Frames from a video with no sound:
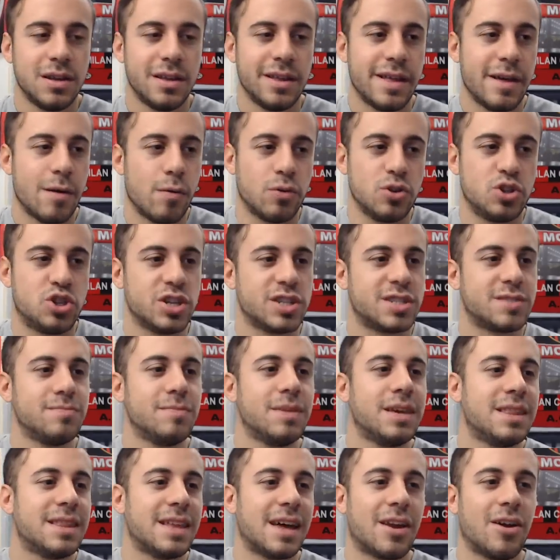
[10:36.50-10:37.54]
it will just
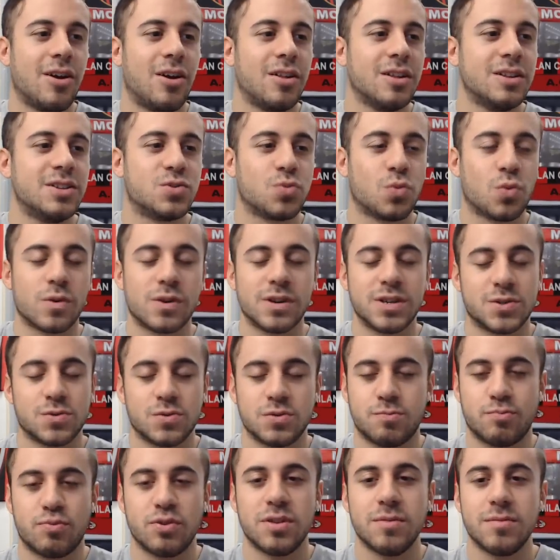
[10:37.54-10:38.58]
mean that all his words
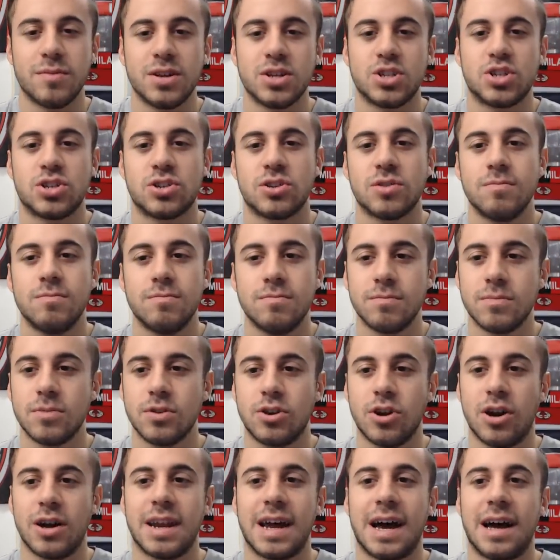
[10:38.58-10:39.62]
were pretty much
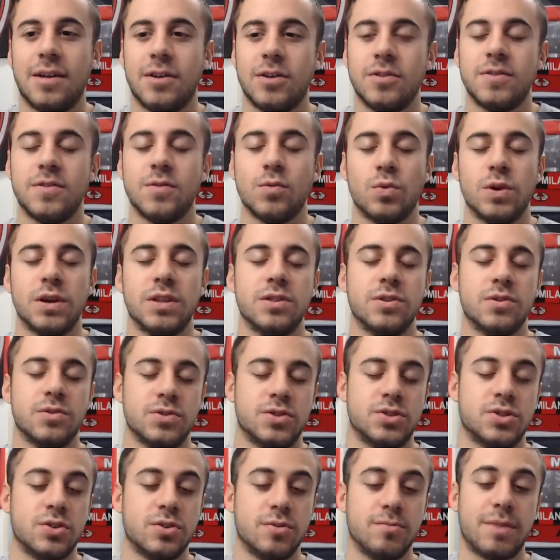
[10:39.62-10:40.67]
gone out of the window.
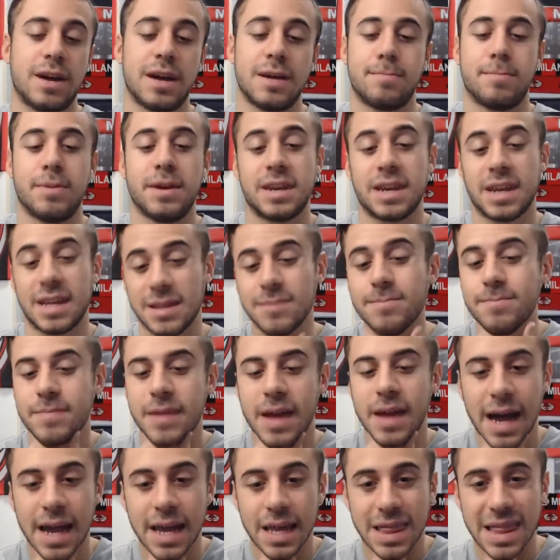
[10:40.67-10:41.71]
So in my opinion,
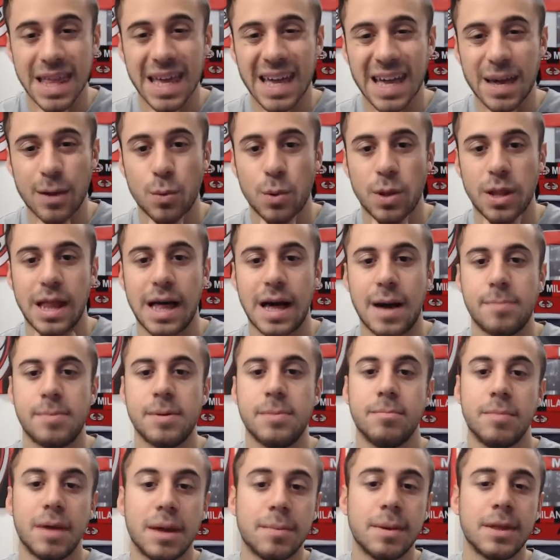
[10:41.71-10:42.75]
I think it will
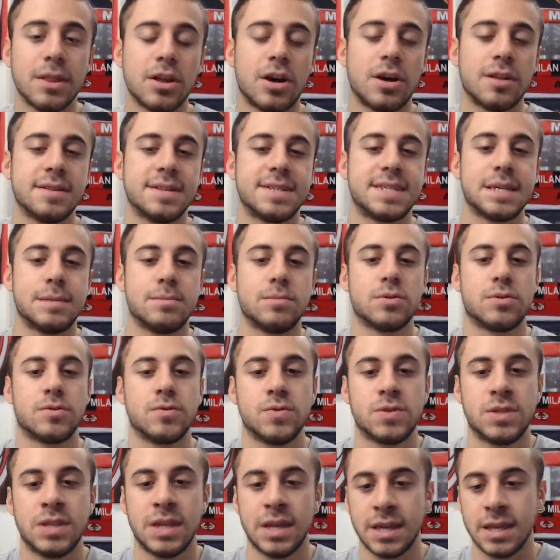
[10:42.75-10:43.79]
happen. Maybe not December
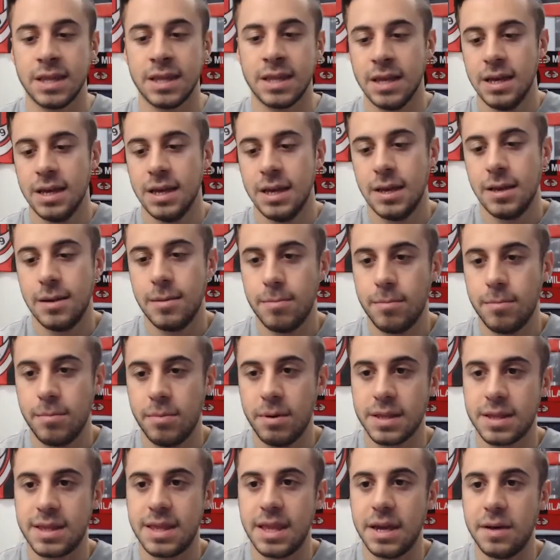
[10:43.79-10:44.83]
13th,
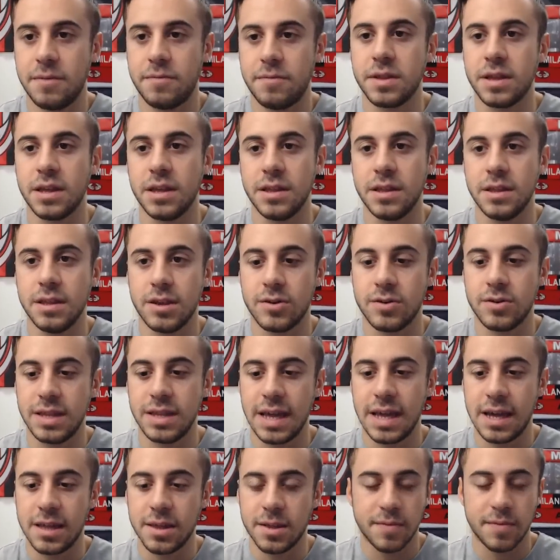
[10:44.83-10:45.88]
but definitely near
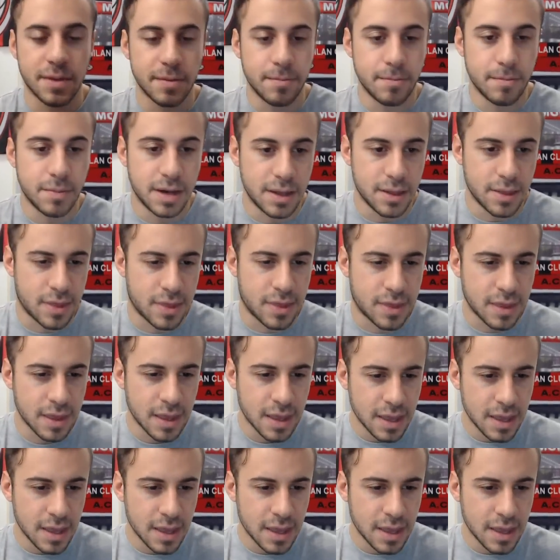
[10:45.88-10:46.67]
the end of the month.